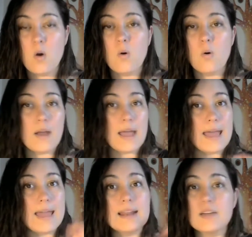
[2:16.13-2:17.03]
or
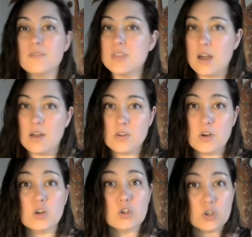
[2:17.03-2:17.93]
any of the
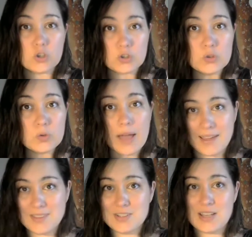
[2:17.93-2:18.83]
other glute
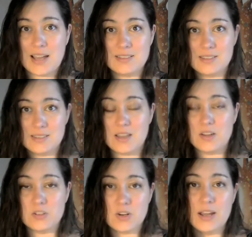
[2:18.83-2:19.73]
exercises that
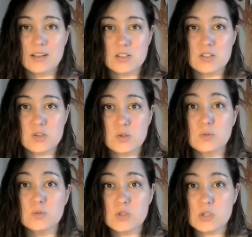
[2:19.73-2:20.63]
you're trying to
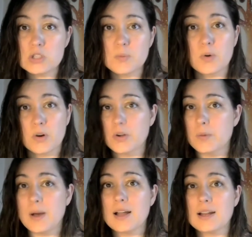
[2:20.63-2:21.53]
do to support your
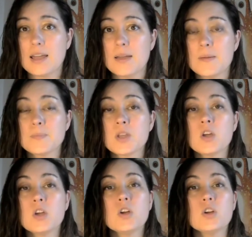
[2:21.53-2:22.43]
body,
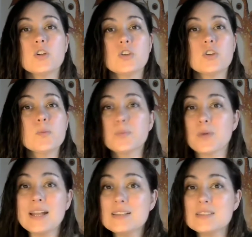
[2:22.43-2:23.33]
your
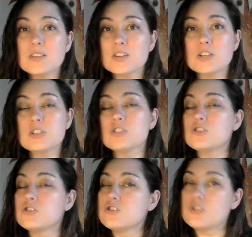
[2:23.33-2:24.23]
brain isn't going to
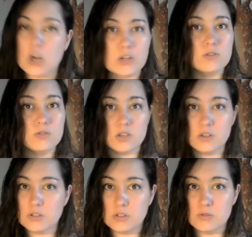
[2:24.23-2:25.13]
just start using
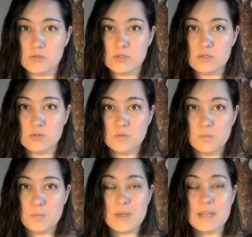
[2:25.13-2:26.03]
your glutes
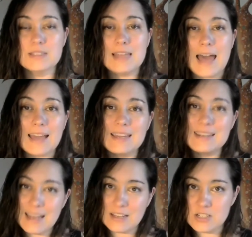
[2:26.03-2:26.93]
because that
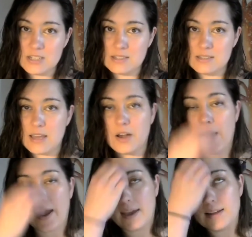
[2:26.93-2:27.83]
connection isn't there.
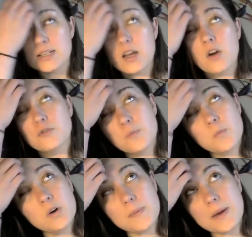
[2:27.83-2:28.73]
And for
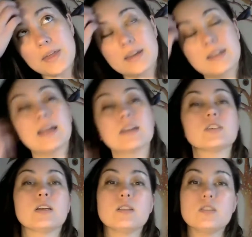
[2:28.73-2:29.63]
more about that
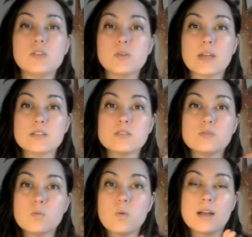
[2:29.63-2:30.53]
connection, you can
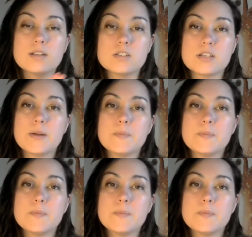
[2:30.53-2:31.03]
watch,